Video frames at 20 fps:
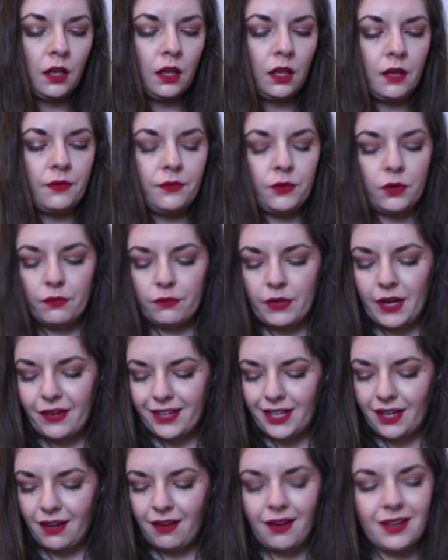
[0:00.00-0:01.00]
If you're
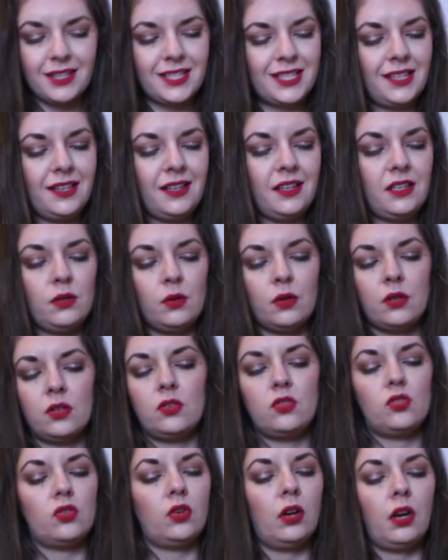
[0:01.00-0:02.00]
very arty, you
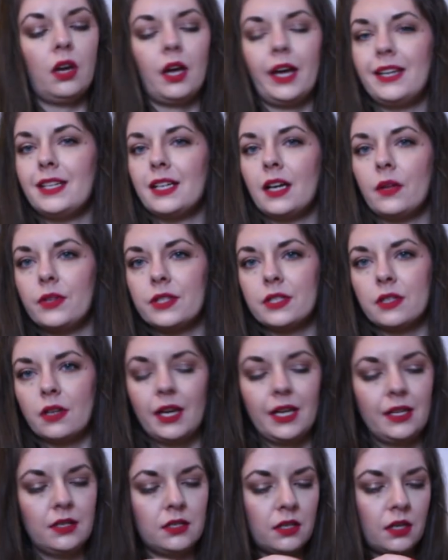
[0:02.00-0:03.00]
could draw a line down the
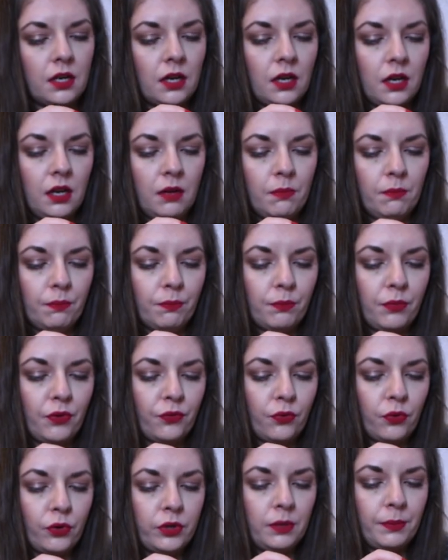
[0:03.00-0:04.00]
side
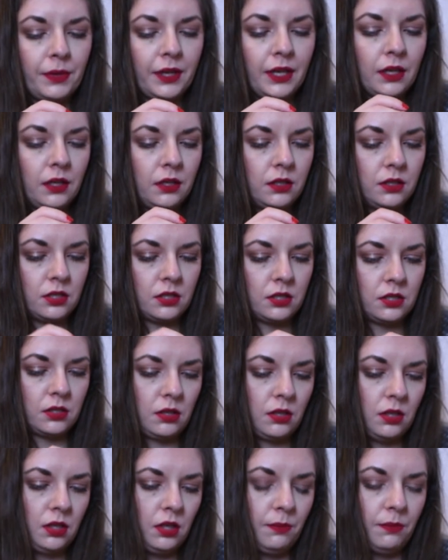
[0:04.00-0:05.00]
before you begin, just
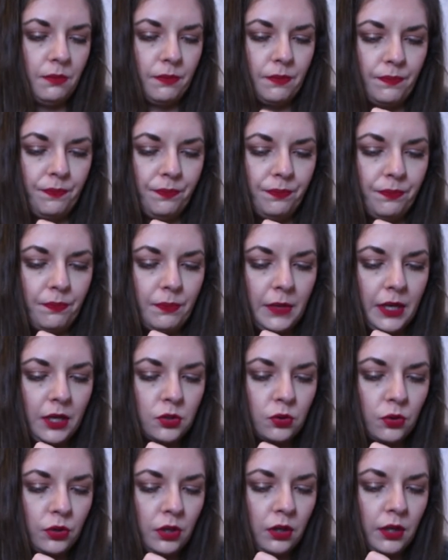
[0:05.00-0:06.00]
so that you make
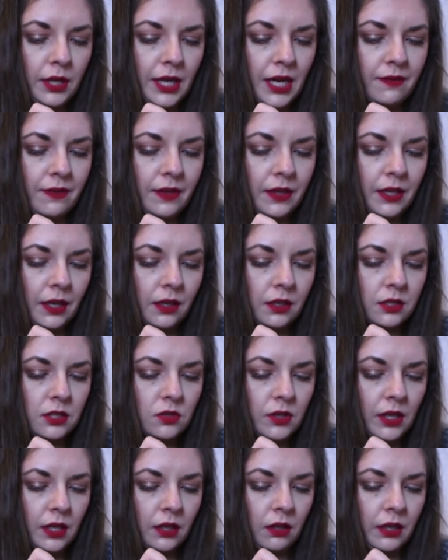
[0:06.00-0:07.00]
sure that you get everything in a
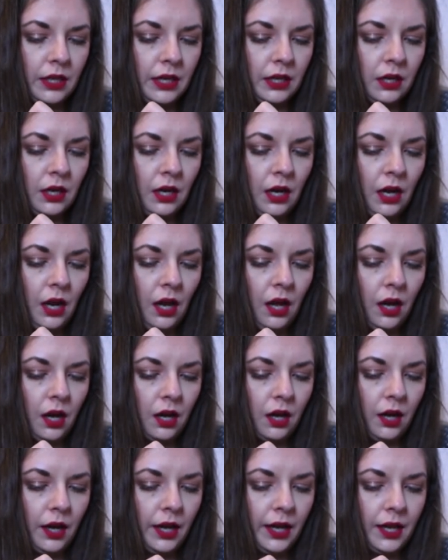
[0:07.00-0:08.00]
straight line.
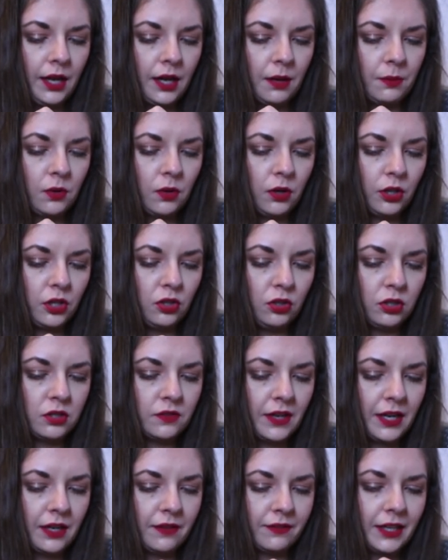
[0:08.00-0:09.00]
I am not a huge
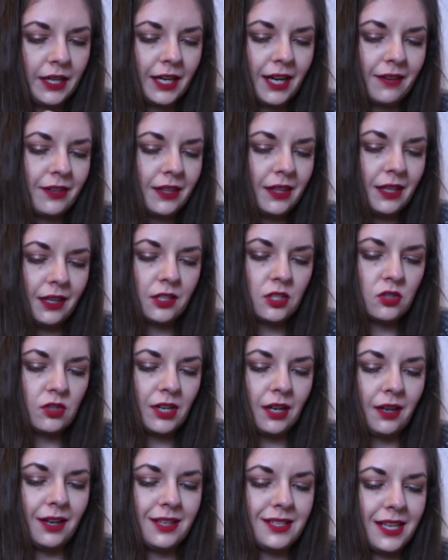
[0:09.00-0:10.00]
fan of getting everything in
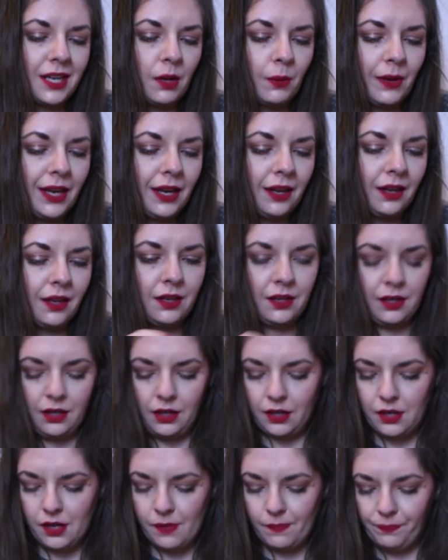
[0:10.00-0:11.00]
straight lines anyway.
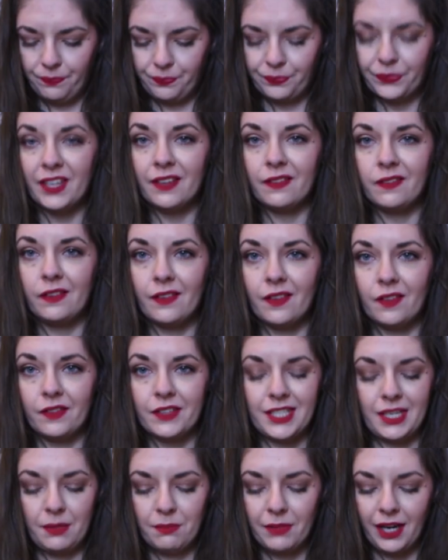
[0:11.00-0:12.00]
If you've
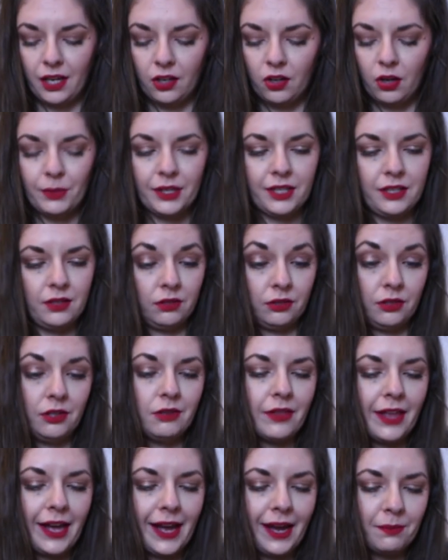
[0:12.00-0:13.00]
ever seen my allotment, you'll
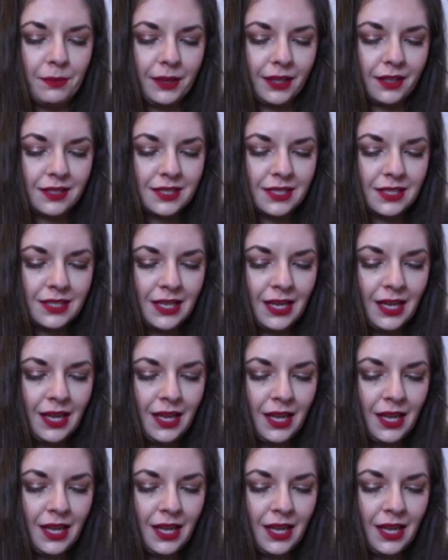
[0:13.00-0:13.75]
know that, because